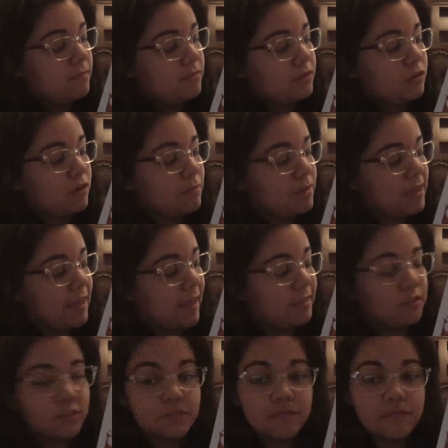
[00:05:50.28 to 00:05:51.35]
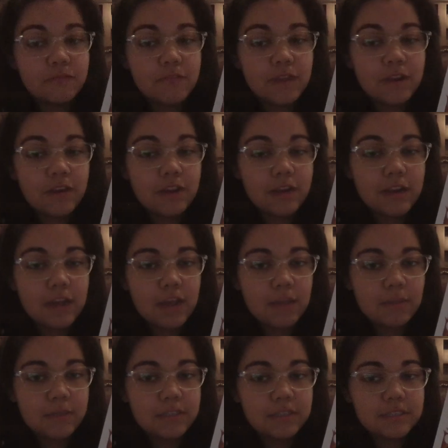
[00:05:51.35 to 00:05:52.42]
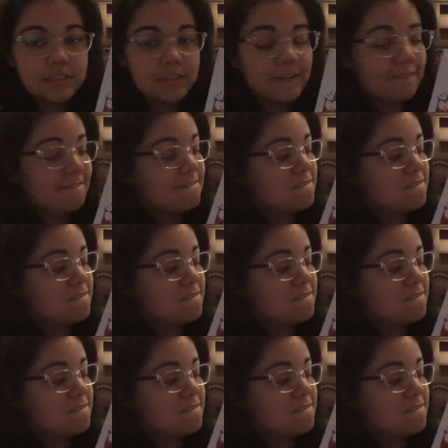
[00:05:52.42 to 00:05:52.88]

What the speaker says: Grumpy Cat looks very unhappy, doesn't he?